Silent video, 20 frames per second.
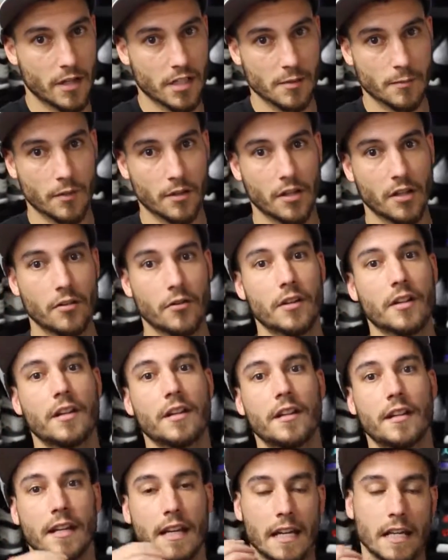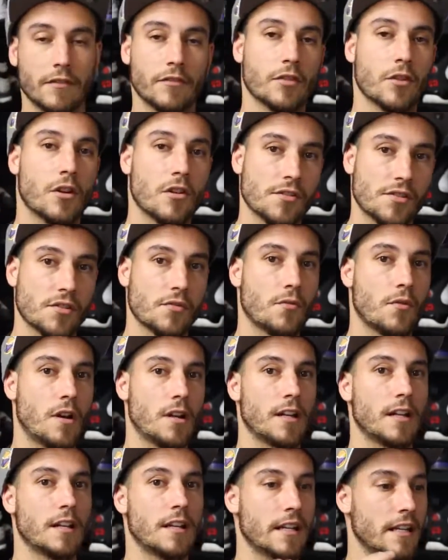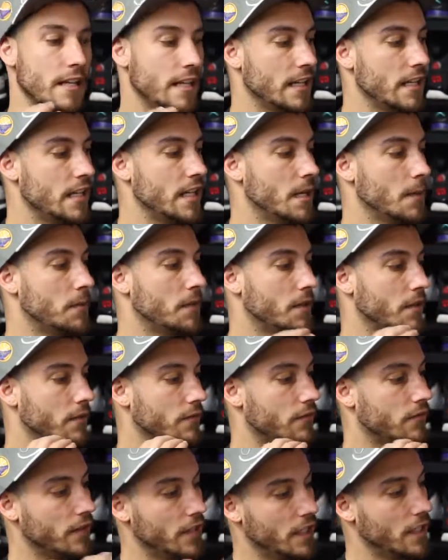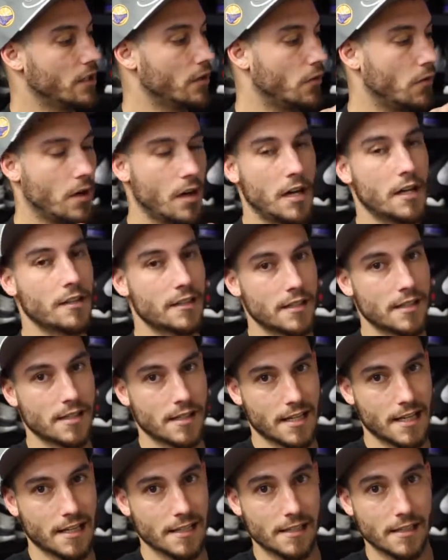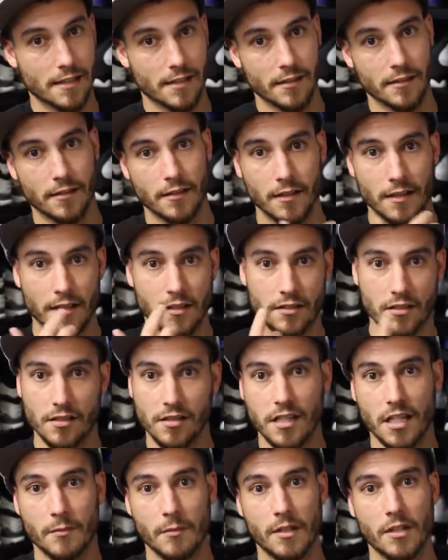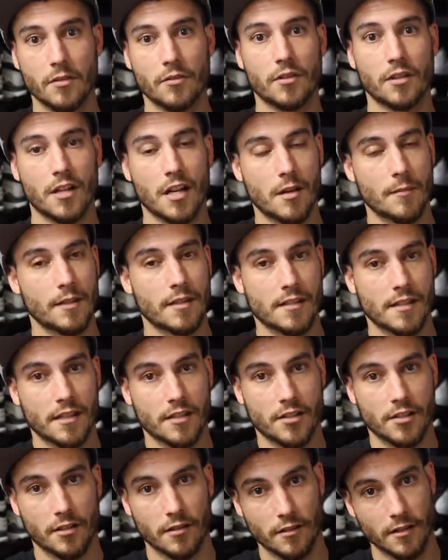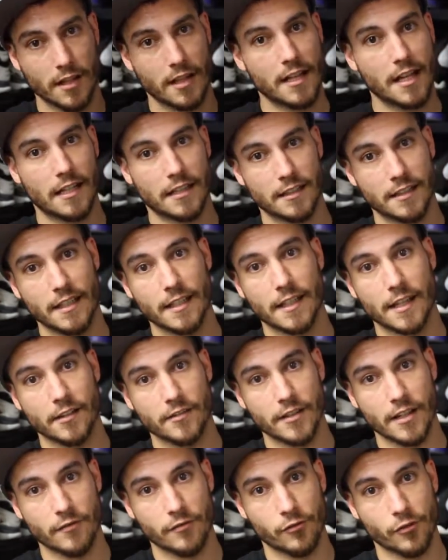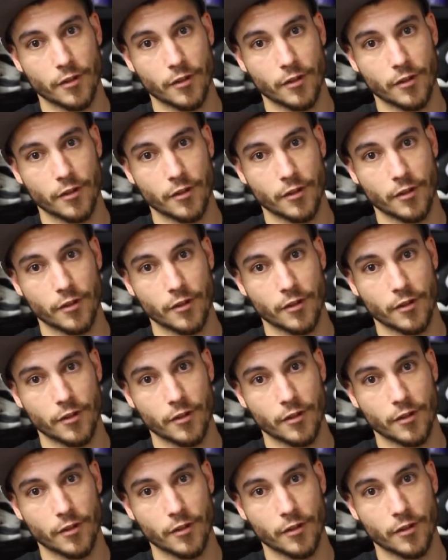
box below. And if you also wanted an in-depth video on these guys here, just let me know in the comment section and I could take care of that